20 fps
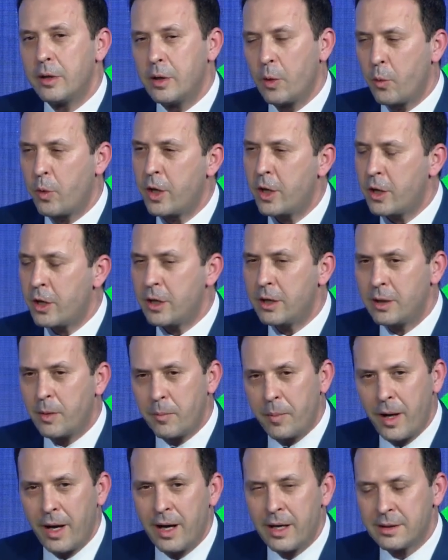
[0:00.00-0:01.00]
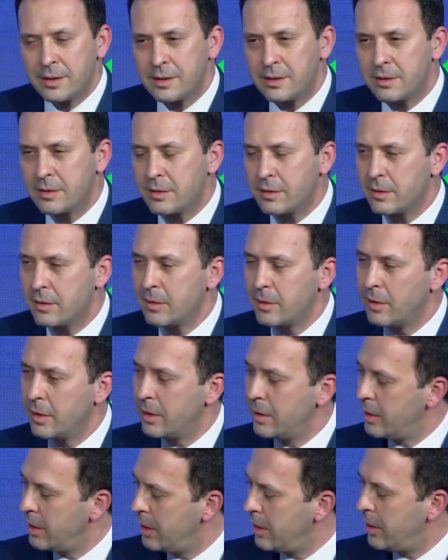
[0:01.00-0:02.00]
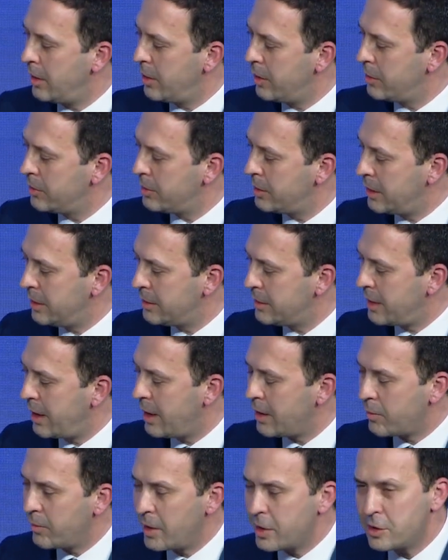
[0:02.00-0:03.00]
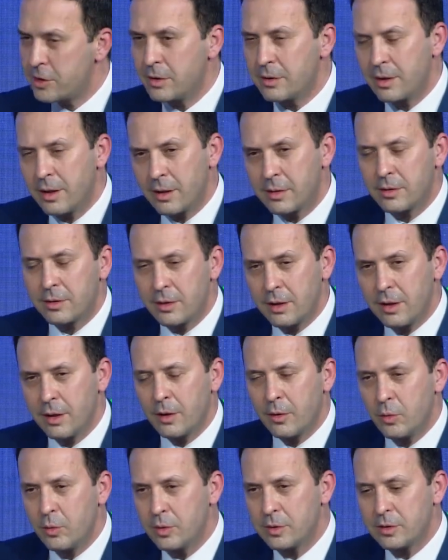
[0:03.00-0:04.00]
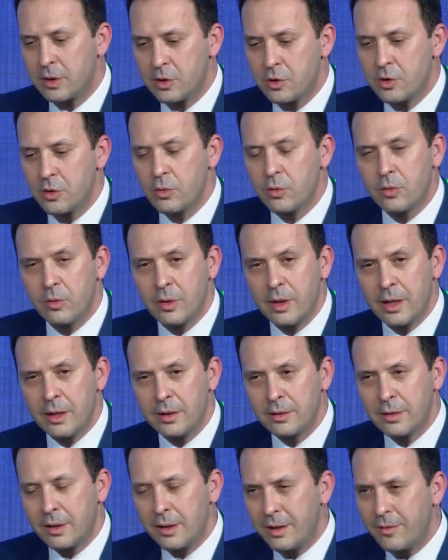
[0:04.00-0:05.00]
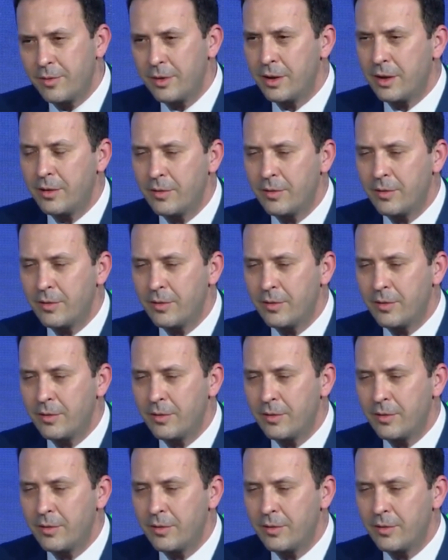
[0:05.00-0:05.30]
There were in the past, uh, and Doug mentioned that, uh, who is a Jew, and even